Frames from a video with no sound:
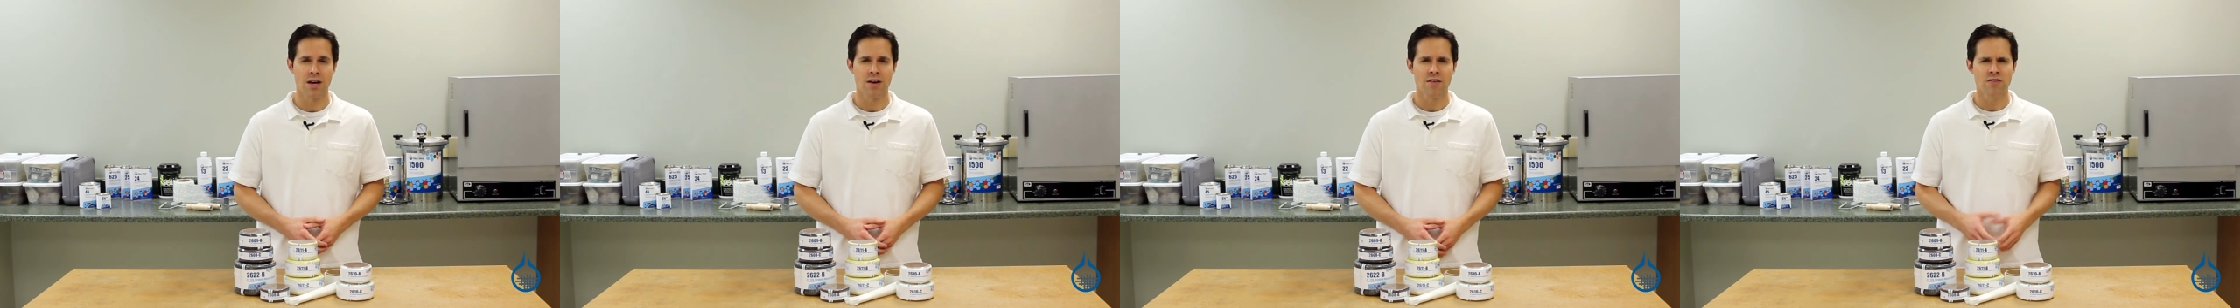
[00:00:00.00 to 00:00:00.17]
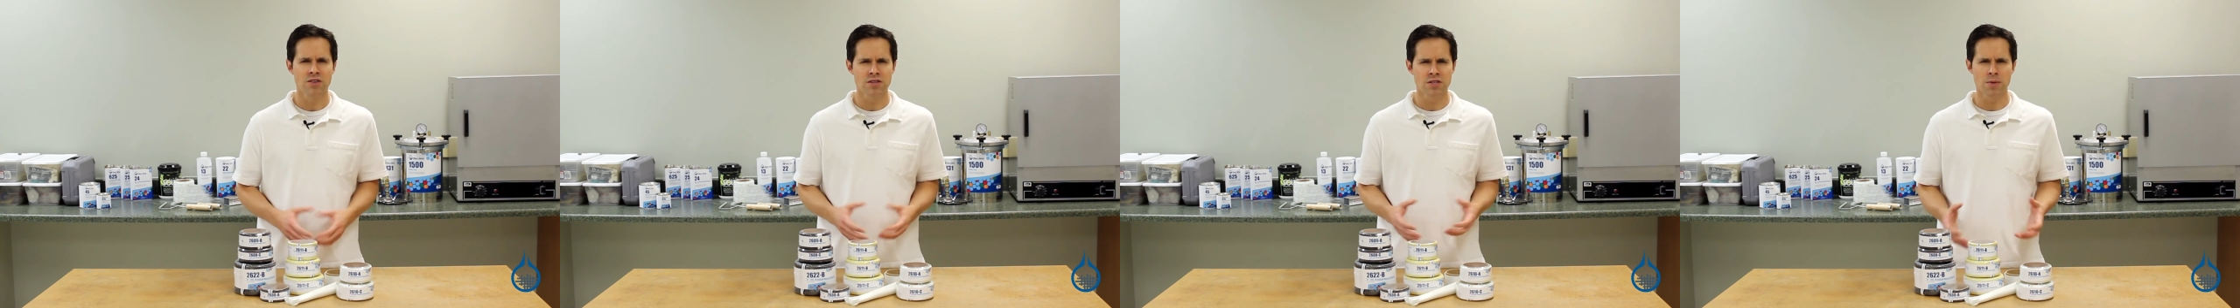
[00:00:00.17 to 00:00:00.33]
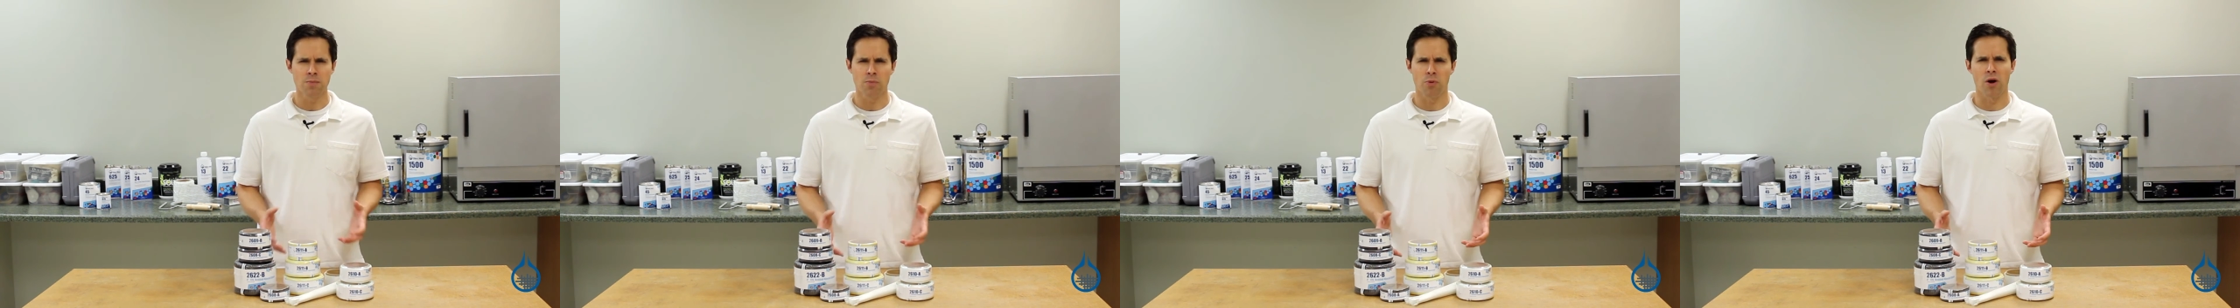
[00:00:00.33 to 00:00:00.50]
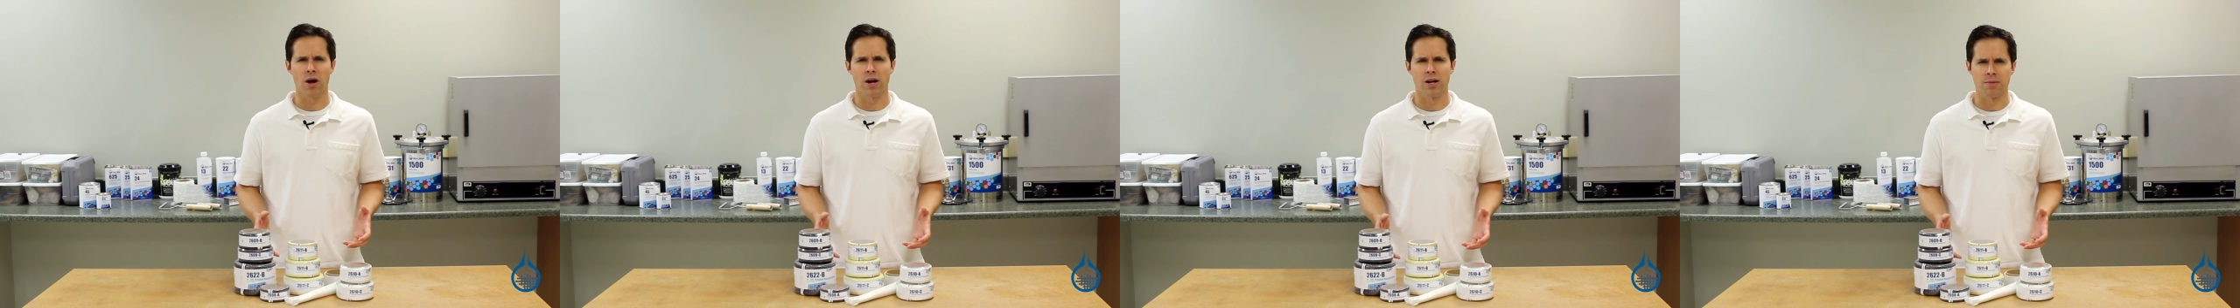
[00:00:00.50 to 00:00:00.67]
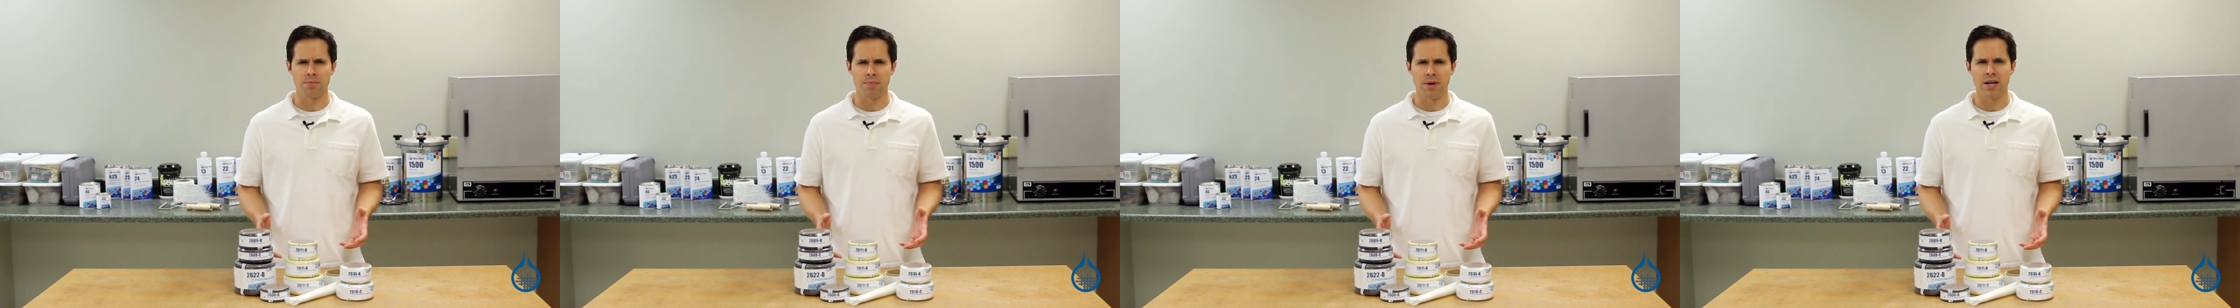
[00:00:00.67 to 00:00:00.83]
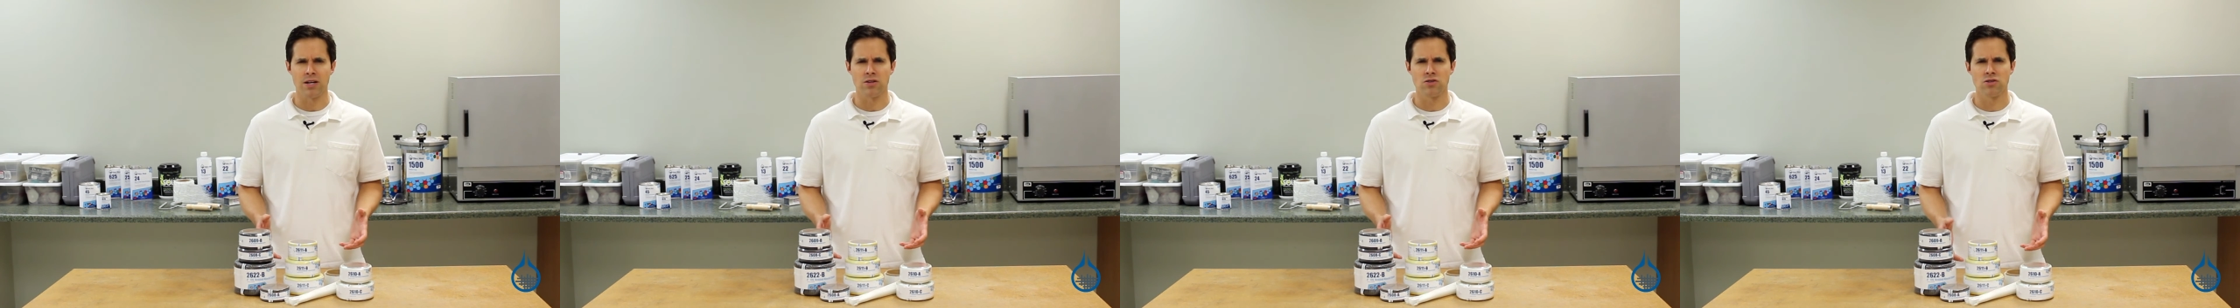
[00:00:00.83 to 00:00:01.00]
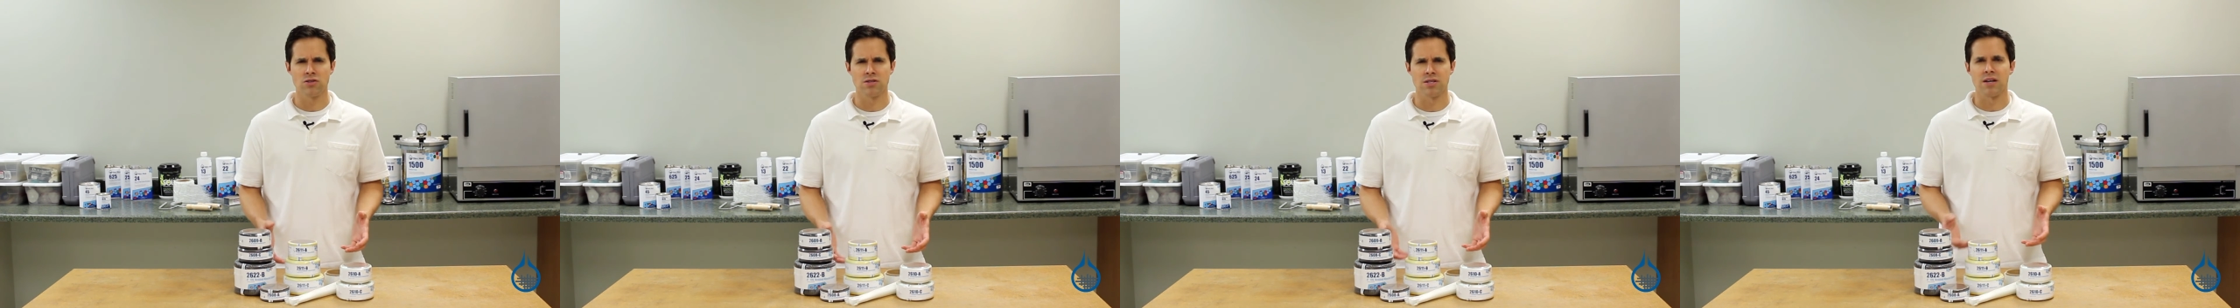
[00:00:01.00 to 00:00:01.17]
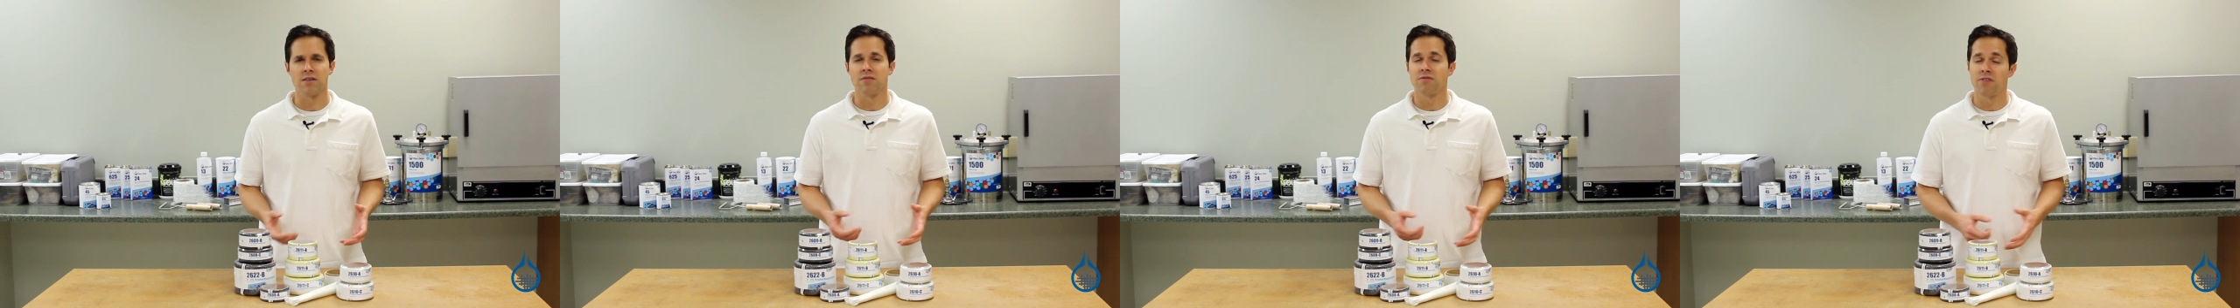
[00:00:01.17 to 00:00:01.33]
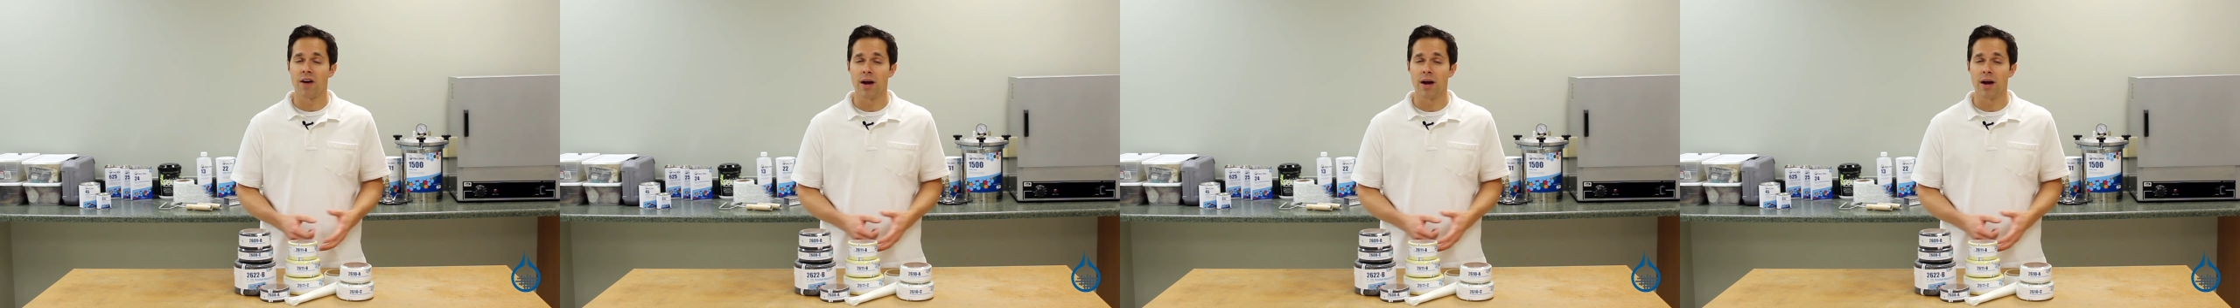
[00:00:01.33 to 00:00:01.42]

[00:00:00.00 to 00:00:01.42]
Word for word: visit product pages at